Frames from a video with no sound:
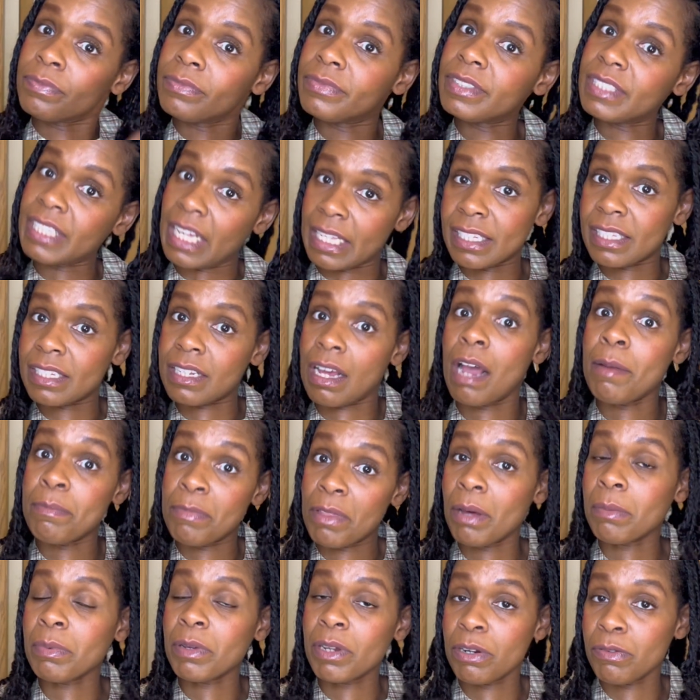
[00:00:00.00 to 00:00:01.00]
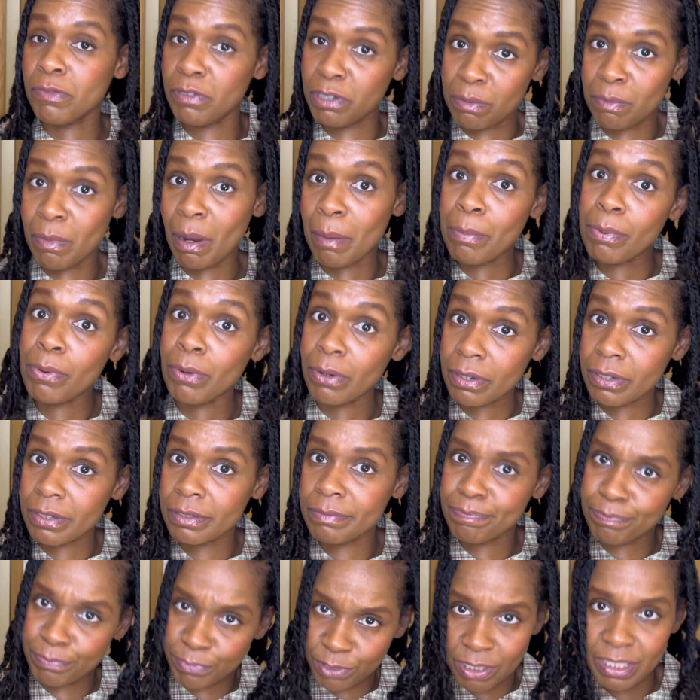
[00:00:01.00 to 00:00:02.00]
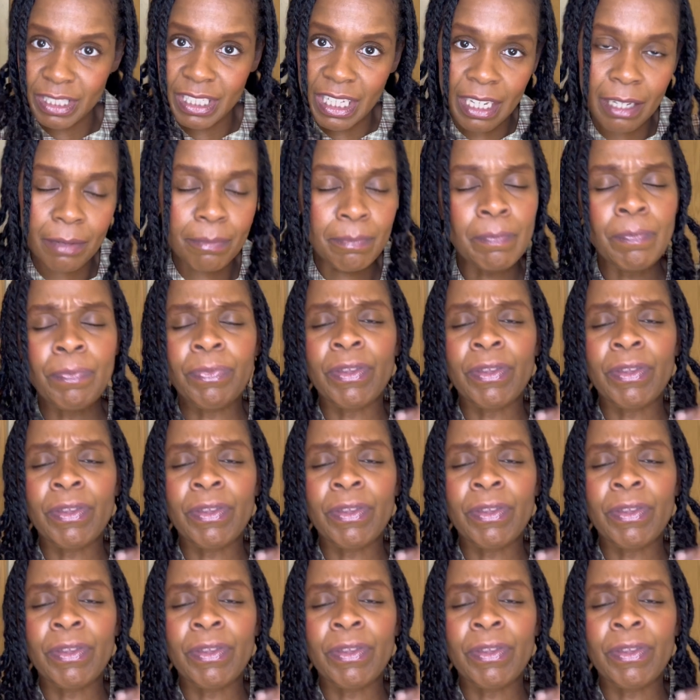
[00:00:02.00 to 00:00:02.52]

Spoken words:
that's time that I'm going to read my book. You see?